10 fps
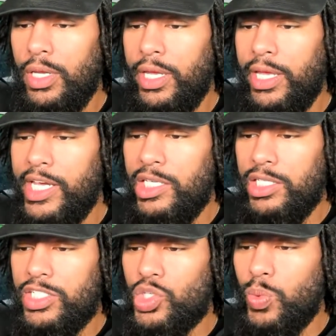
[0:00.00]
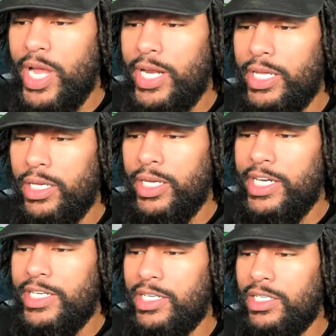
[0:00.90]
He looked sweaty. He
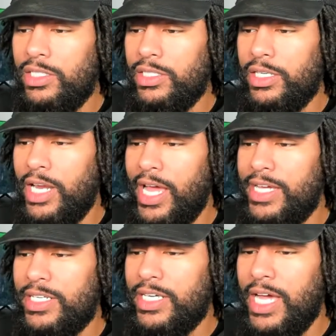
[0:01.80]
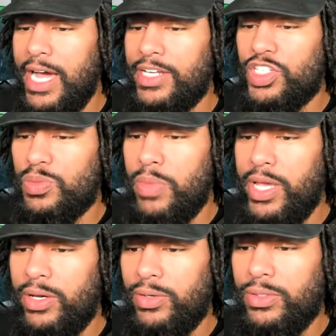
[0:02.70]
didn't look nice. He kind of
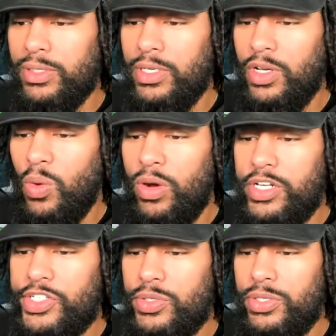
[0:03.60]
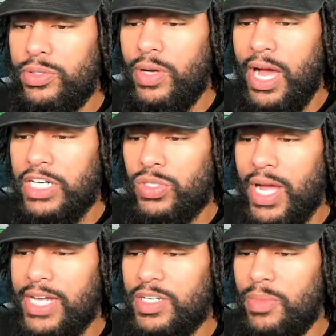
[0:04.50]
smelled. What did you do? I
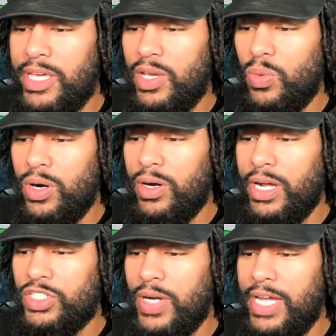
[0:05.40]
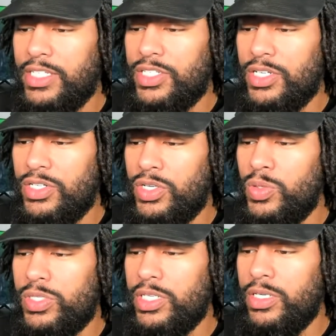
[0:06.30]
tried to make it work. I tried to
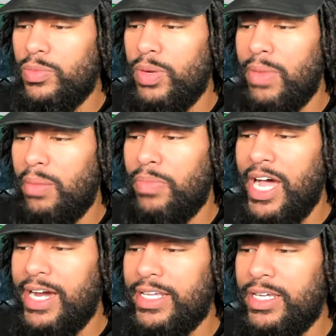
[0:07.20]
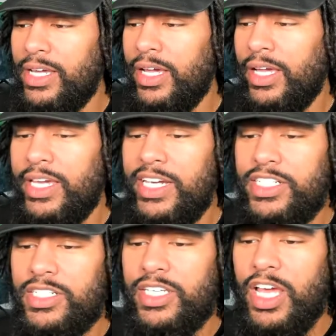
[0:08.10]
seduce him with my body. He
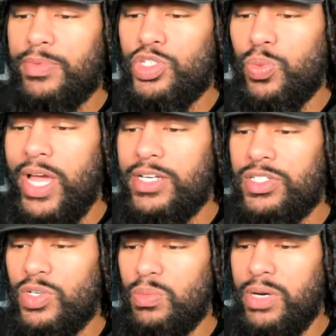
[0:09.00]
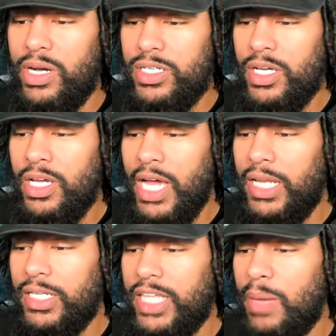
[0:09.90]
just kept sweating so much. I
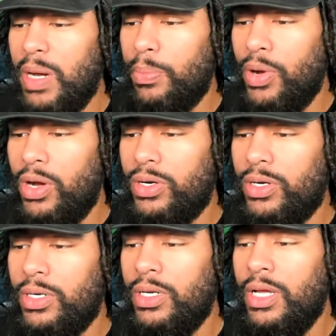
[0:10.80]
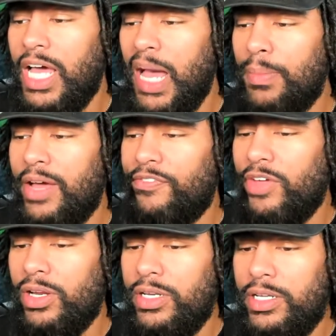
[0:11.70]
looked at my partner. I'm not
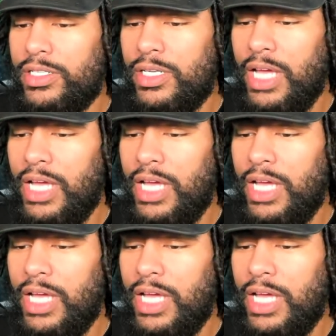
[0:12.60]
feeling this.